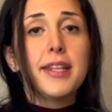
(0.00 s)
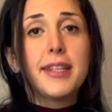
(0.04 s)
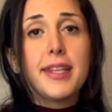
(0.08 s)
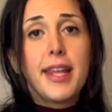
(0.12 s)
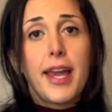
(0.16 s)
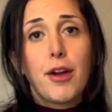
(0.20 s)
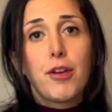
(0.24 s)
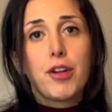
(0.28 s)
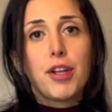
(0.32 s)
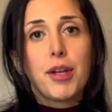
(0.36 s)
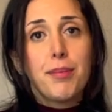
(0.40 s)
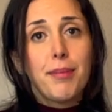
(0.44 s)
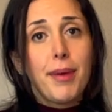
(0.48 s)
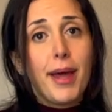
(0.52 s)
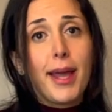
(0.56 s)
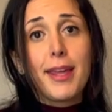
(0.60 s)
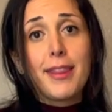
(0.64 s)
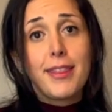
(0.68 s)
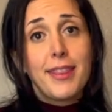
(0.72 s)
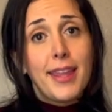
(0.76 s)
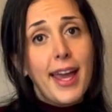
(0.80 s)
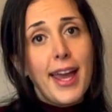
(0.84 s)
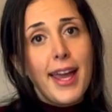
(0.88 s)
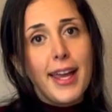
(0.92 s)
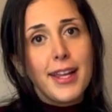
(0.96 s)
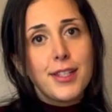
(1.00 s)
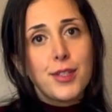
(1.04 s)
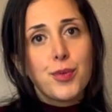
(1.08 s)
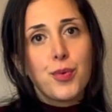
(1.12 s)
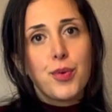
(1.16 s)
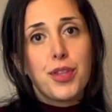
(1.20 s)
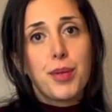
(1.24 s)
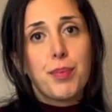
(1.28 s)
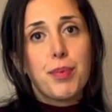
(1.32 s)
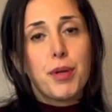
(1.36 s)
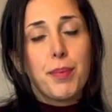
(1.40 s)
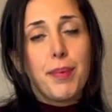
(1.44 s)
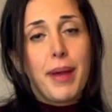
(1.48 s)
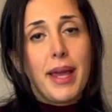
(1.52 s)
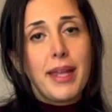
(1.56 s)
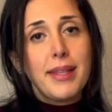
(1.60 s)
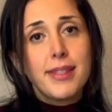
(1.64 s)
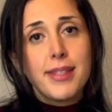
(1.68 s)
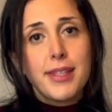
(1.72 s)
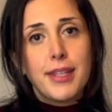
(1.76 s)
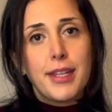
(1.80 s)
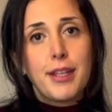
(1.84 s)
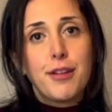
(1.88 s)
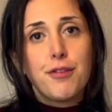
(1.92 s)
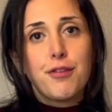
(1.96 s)
Now, combine that with a
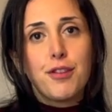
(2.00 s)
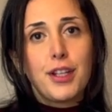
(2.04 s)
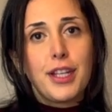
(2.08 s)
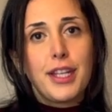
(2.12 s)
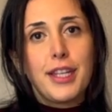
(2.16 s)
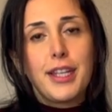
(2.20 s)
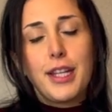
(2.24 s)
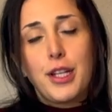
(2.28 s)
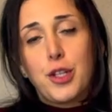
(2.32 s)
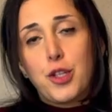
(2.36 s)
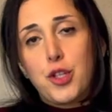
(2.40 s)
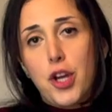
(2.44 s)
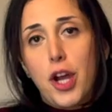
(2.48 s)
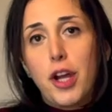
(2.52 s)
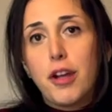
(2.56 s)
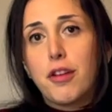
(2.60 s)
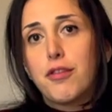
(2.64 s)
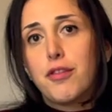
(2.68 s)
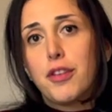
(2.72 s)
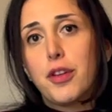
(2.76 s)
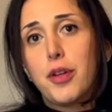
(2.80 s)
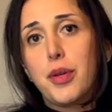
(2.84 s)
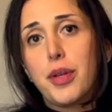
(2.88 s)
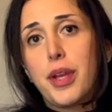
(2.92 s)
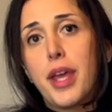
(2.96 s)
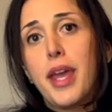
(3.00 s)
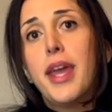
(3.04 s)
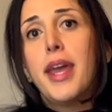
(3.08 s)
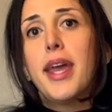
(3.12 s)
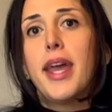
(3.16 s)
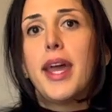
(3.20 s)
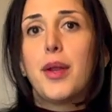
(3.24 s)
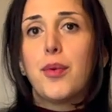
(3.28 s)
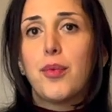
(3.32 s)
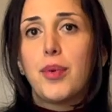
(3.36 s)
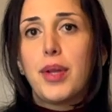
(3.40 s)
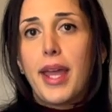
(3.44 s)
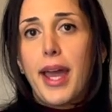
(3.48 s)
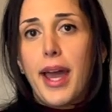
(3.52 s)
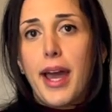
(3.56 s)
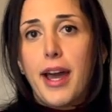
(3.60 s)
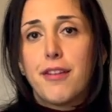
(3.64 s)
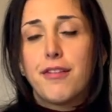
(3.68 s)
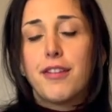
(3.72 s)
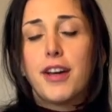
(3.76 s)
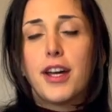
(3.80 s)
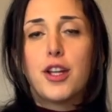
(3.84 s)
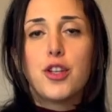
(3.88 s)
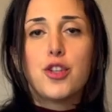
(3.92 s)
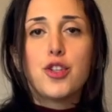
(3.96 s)
propensity for eating junk food, and we
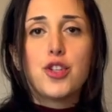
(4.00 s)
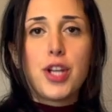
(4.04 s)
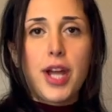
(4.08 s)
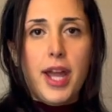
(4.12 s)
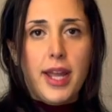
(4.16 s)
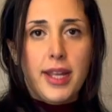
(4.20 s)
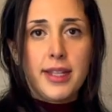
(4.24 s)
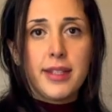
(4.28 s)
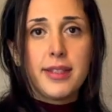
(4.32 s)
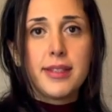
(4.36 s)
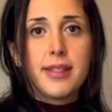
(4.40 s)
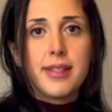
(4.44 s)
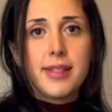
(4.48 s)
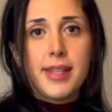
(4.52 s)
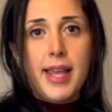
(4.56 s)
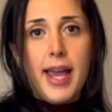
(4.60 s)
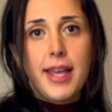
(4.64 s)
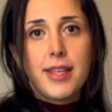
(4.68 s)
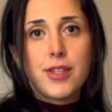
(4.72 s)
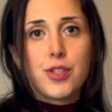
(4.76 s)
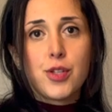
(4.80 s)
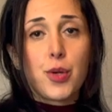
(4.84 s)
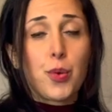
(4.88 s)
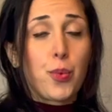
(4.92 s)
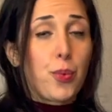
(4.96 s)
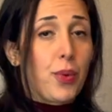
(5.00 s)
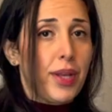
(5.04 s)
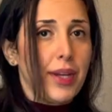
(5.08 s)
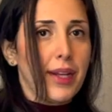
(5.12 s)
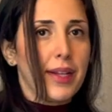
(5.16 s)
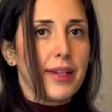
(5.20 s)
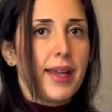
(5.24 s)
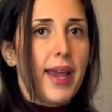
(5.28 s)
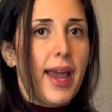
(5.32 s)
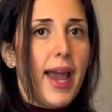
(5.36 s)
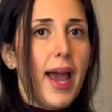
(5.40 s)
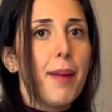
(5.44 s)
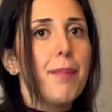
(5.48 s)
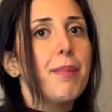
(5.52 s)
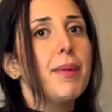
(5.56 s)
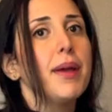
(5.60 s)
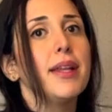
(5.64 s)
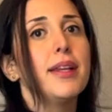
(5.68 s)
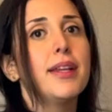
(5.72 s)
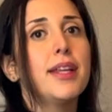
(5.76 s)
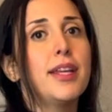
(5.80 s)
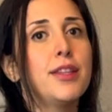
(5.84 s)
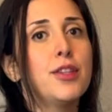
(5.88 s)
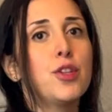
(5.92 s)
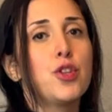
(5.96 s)
have a giant disaster waiting to
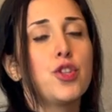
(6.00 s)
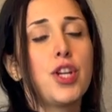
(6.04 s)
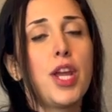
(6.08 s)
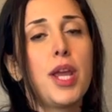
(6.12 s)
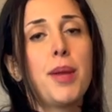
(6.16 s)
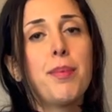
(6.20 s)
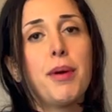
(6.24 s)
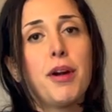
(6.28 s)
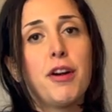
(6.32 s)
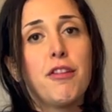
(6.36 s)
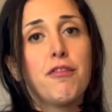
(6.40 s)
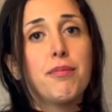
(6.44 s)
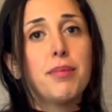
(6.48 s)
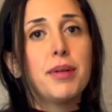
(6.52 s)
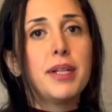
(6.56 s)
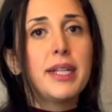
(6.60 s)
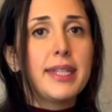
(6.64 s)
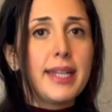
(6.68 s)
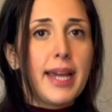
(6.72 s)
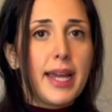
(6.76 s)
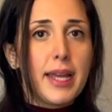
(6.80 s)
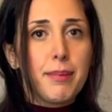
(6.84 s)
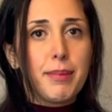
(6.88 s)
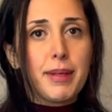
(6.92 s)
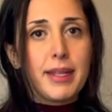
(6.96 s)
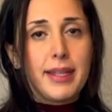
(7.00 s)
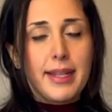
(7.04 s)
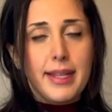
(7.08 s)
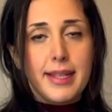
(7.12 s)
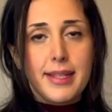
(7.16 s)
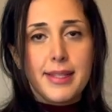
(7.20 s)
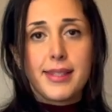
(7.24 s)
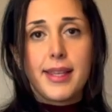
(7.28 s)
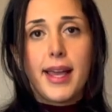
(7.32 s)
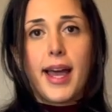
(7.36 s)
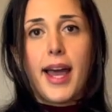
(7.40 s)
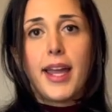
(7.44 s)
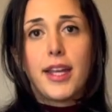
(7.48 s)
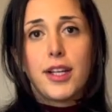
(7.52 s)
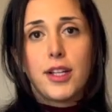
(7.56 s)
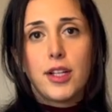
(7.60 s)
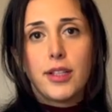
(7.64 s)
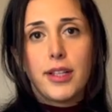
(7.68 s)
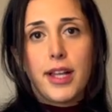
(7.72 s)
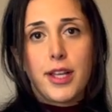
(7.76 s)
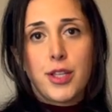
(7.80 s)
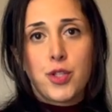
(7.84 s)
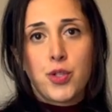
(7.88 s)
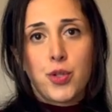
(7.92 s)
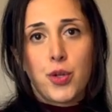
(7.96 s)
happen in the shape of prediabetes, high
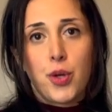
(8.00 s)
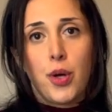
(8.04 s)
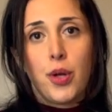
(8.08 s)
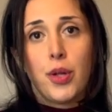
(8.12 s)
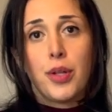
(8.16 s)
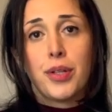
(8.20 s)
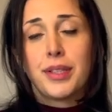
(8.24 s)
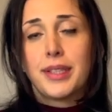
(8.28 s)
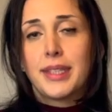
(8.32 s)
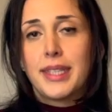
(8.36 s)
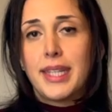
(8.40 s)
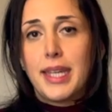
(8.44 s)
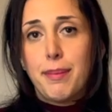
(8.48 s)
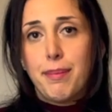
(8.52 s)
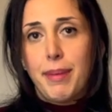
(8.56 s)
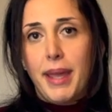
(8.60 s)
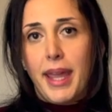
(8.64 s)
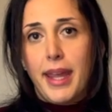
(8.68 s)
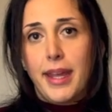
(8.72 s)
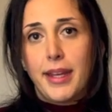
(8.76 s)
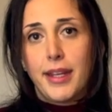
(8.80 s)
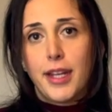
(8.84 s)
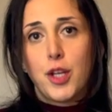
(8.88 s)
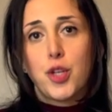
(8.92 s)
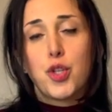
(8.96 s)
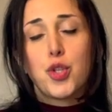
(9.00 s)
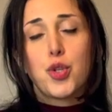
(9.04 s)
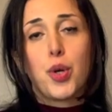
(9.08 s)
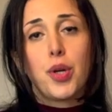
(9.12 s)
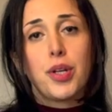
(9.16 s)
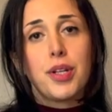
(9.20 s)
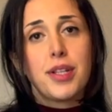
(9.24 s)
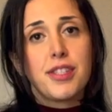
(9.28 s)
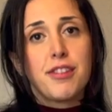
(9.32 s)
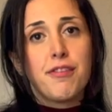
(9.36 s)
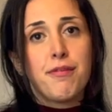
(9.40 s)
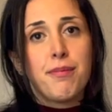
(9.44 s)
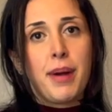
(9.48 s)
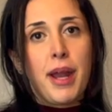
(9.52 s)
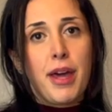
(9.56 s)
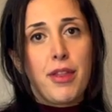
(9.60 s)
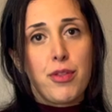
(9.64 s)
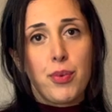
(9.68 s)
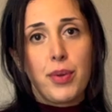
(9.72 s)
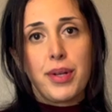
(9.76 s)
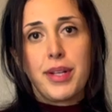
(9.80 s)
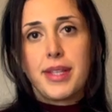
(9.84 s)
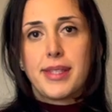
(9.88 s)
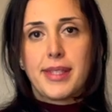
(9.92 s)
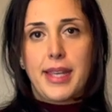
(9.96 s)
cholesterol, knee pain, and shortness of breath
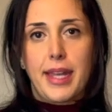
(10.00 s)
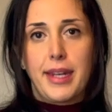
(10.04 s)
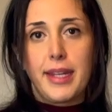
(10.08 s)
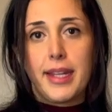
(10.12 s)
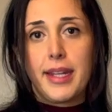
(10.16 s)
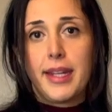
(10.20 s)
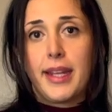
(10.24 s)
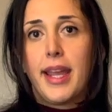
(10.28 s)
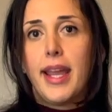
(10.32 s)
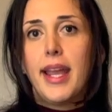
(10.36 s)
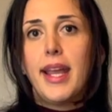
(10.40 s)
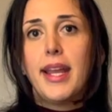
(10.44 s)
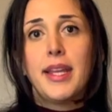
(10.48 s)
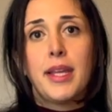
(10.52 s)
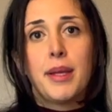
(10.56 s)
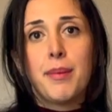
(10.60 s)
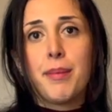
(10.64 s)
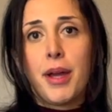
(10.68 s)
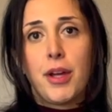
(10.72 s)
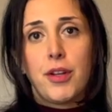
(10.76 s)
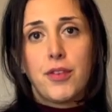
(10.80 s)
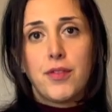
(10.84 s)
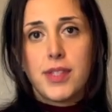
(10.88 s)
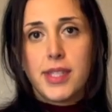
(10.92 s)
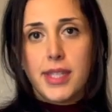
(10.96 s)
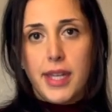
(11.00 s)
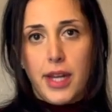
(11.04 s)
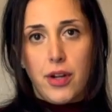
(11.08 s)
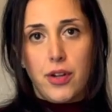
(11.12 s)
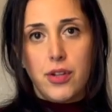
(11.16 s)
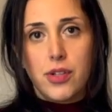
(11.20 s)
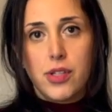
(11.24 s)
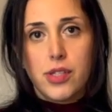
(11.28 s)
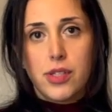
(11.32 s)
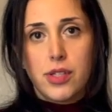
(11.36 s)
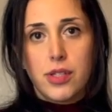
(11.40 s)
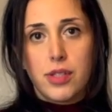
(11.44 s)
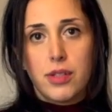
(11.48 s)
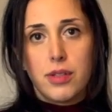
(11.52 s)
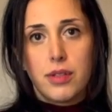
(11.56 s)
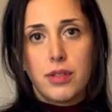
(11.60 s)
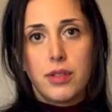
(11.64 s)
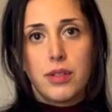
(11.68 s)
when ascending any amount of stairs.